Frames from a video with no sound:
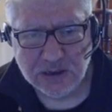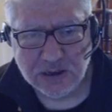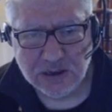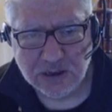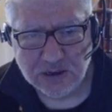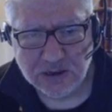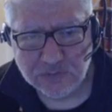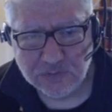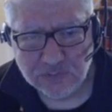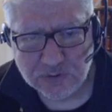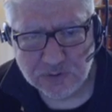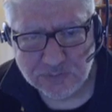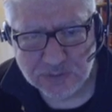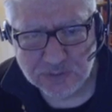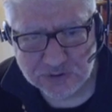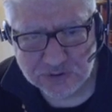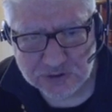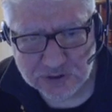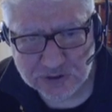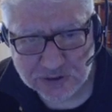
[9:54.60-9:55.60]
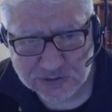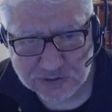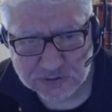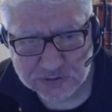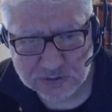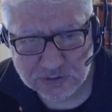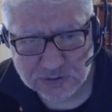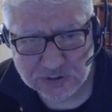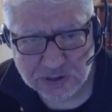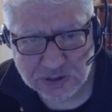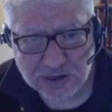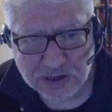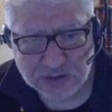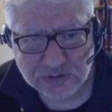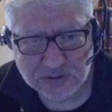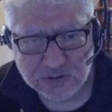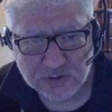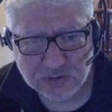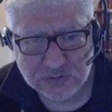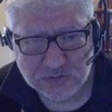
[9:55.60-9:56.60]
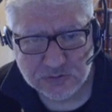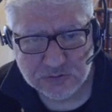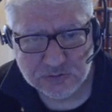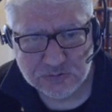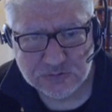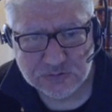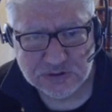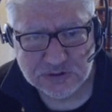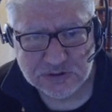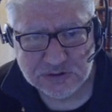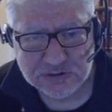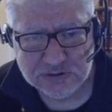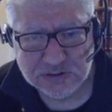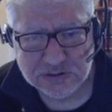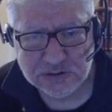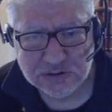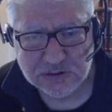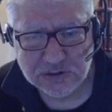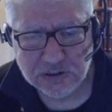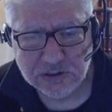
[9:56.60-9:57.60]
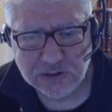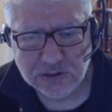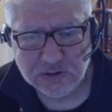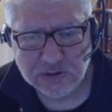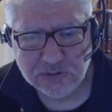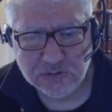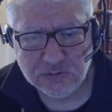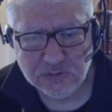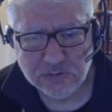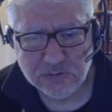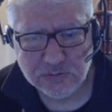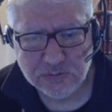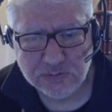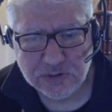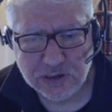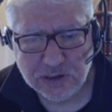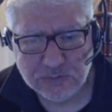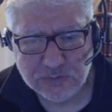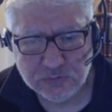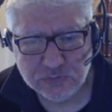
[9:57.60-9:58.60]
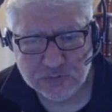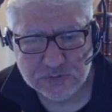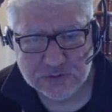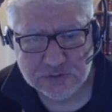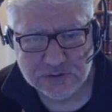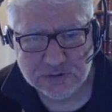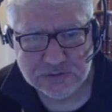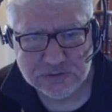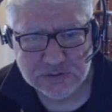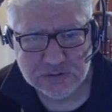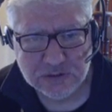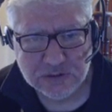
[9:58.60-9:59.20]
You don't want to make changes to that, you can choose this and go through that process.